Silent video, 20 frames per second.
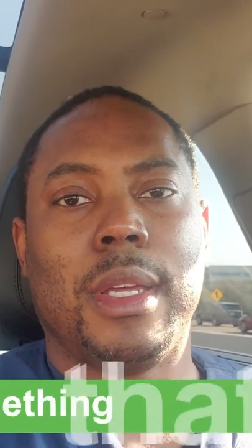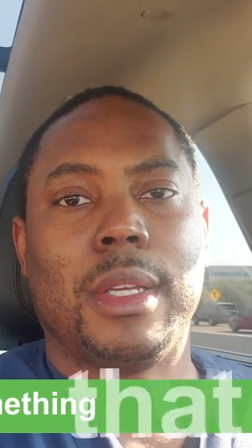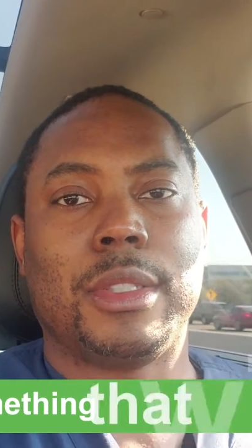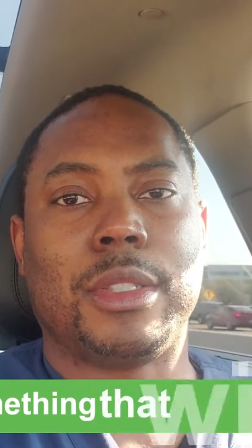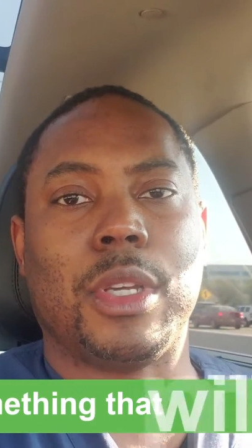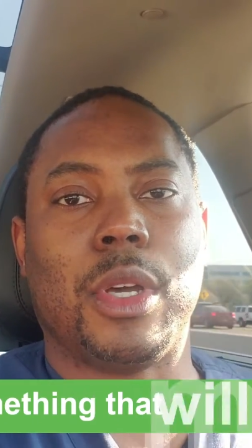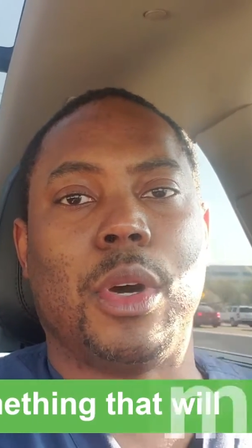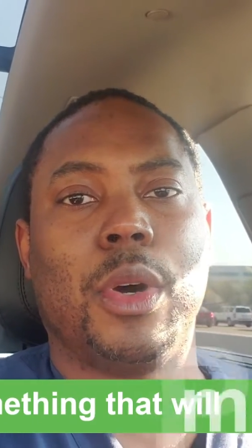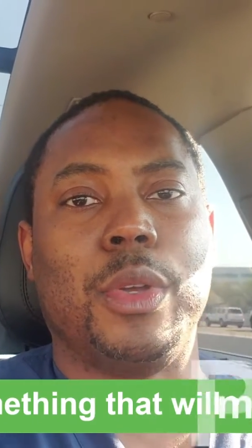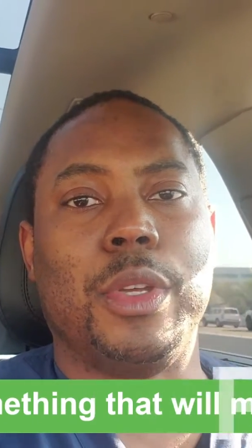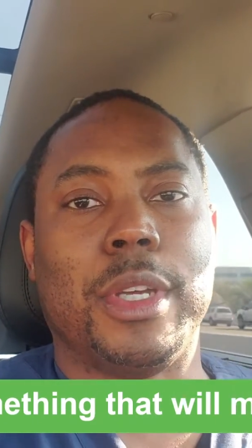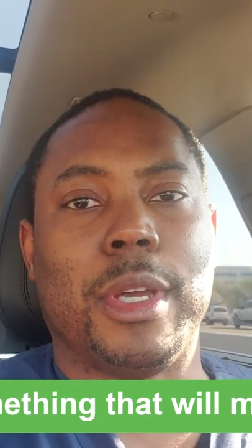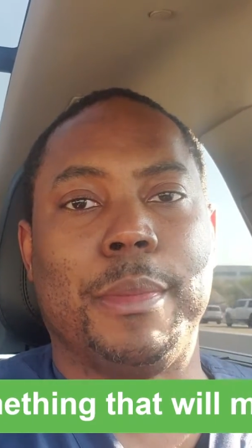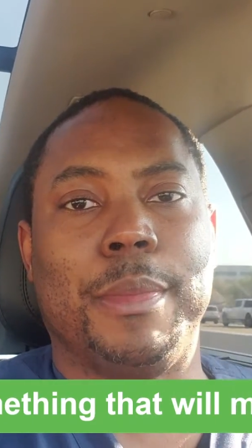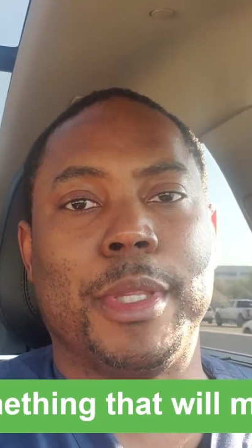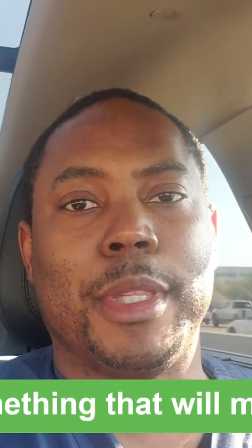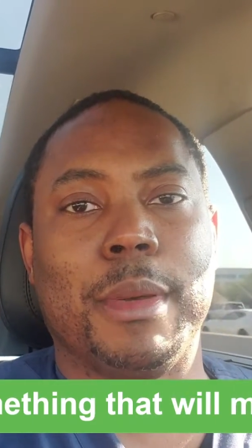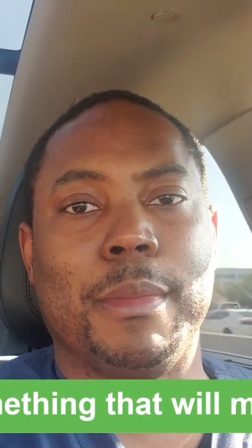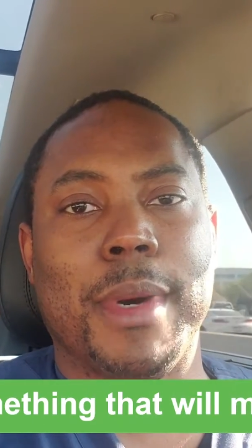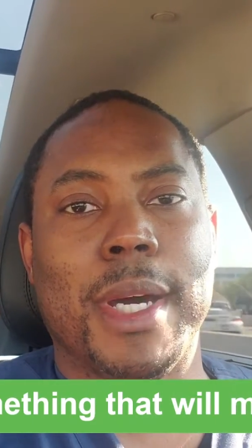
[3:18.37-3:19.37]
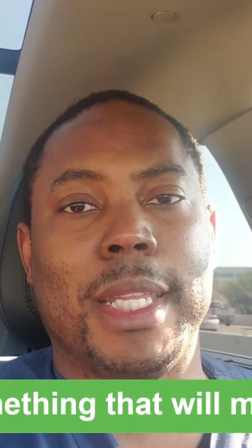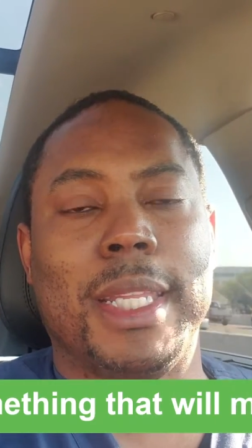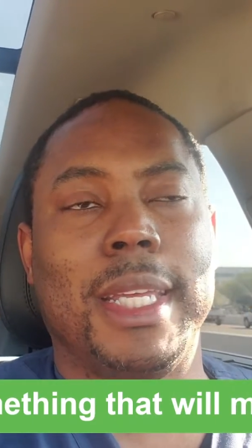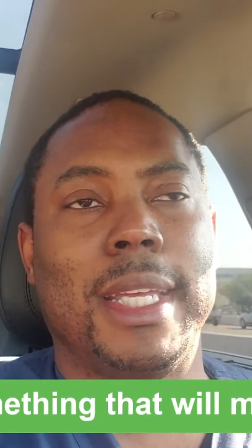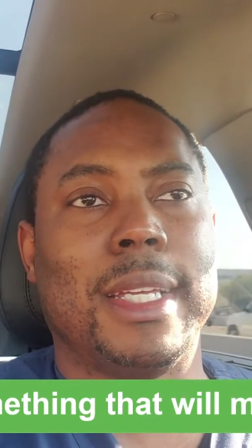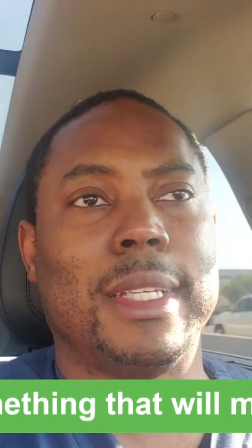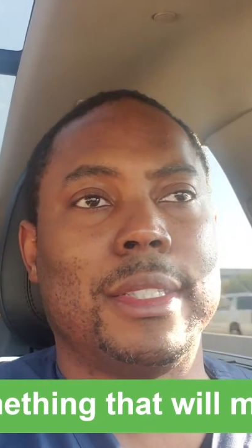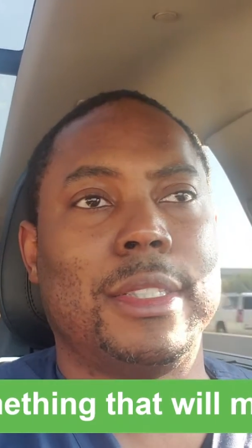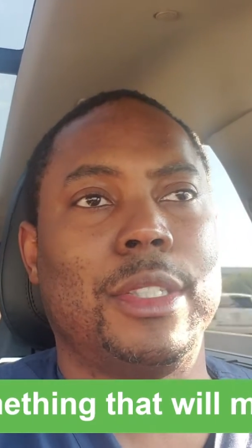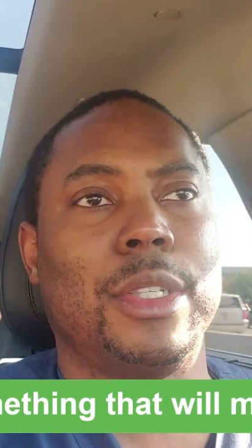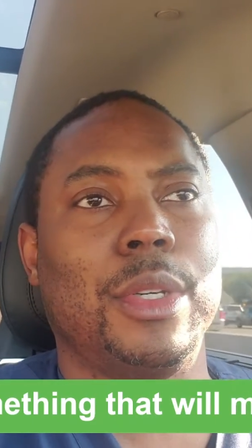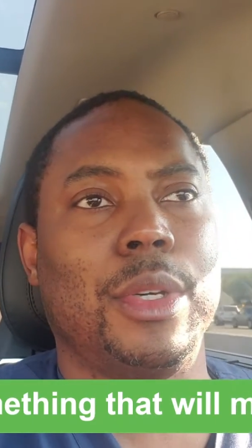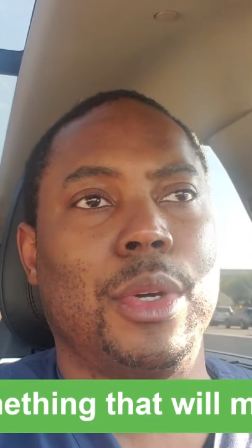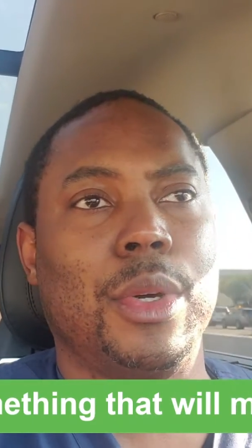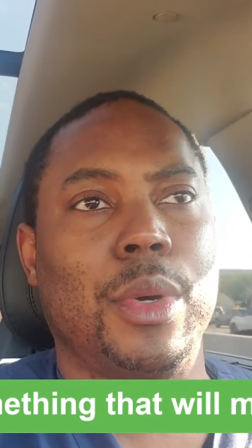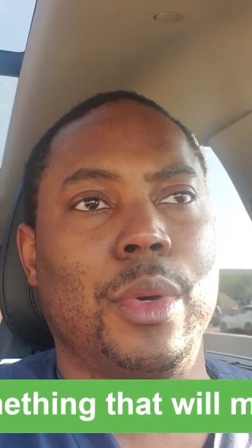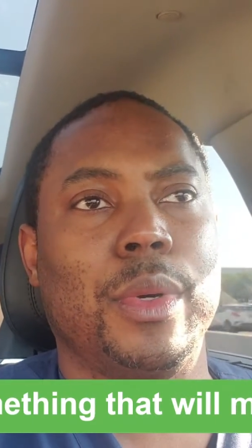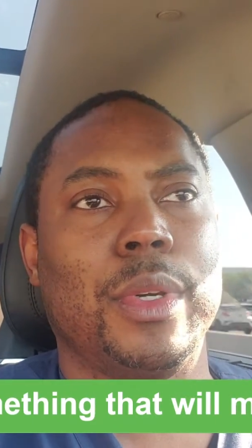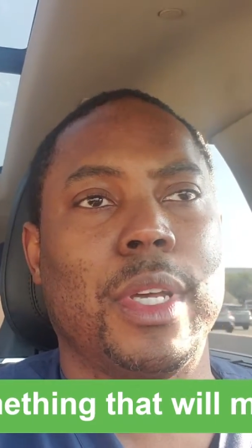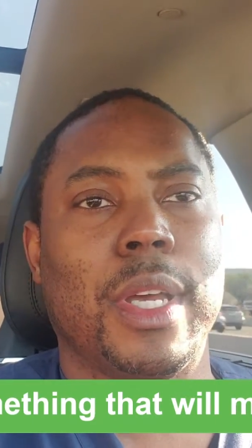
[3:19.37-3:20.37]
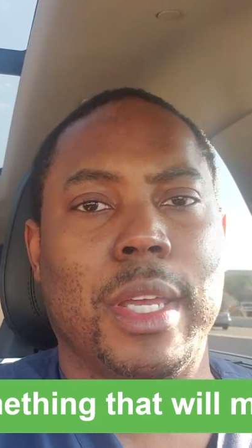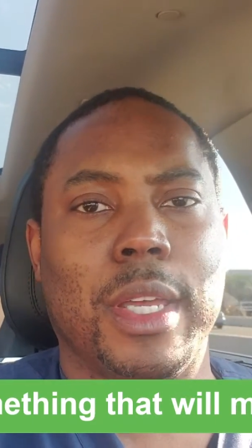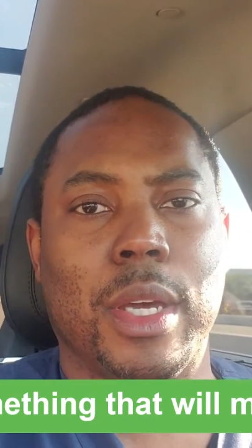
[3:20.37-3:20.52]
So you can put the money into,